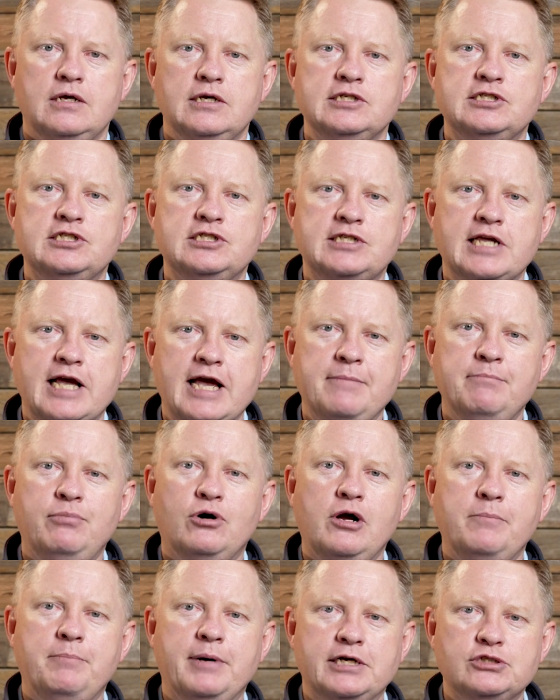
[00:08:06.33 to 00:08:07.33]

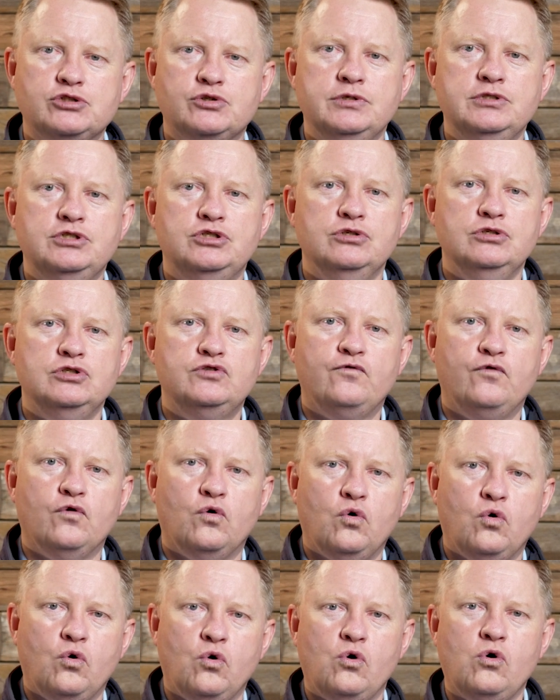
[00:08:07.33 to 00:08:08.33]
Standby batteries used
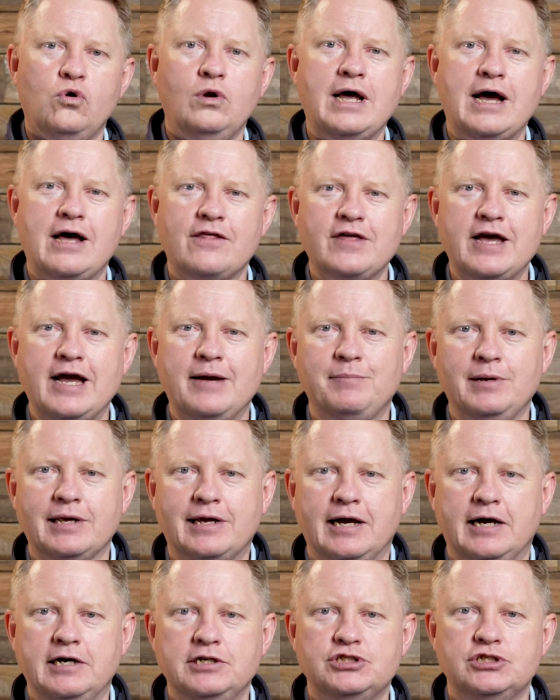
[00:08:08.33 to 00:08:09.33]
for all other
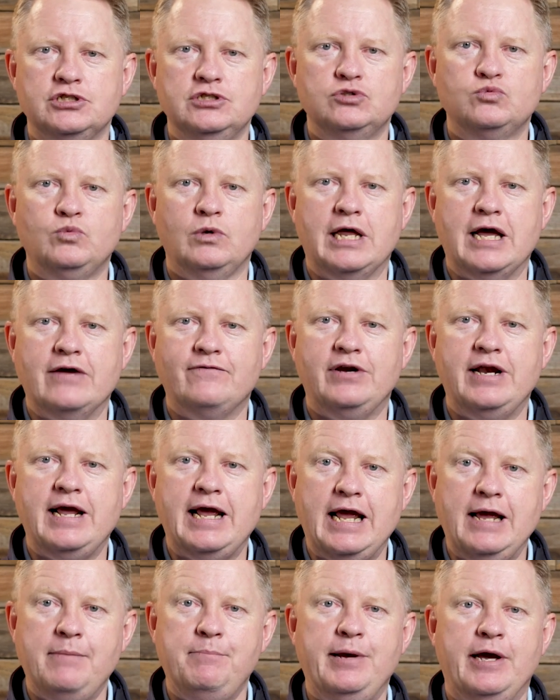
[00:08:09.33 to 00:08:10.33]
applications will have an
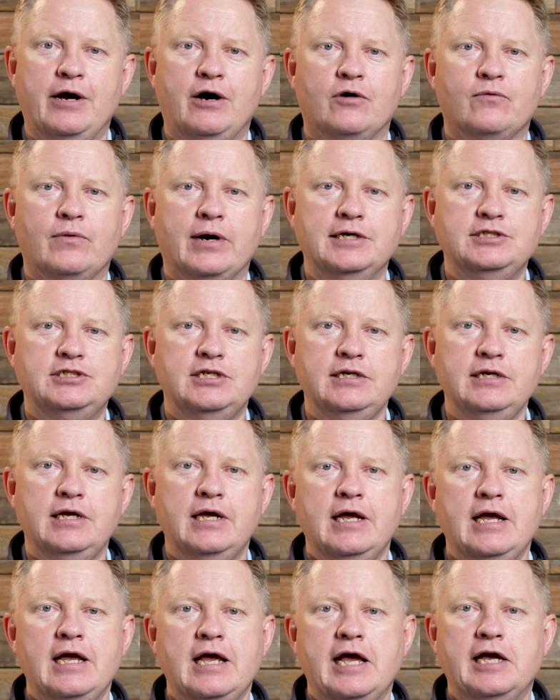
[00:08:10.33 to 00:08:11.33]
Ampere rating
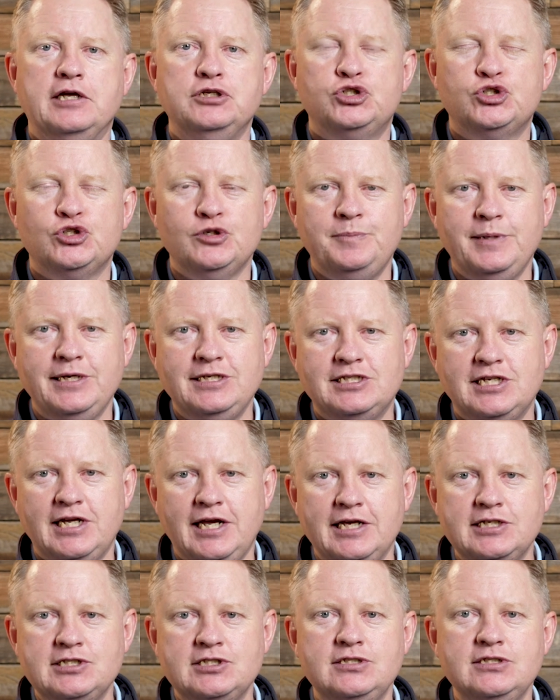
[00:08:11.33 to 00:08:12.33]
and should be
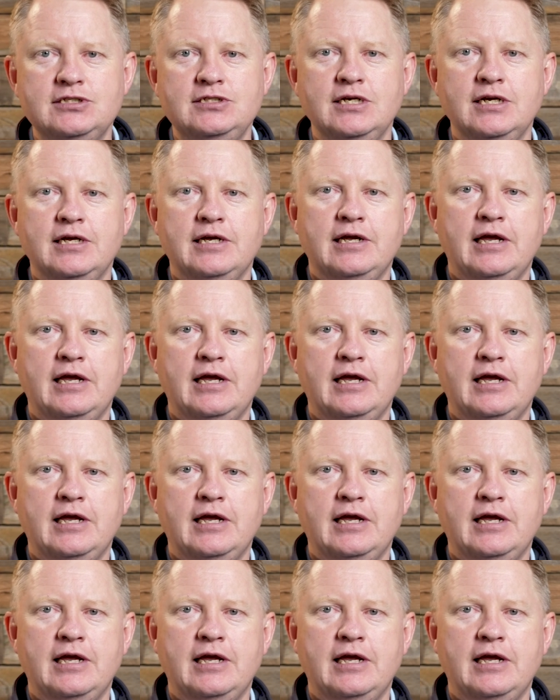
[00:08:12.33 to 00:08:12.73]
tested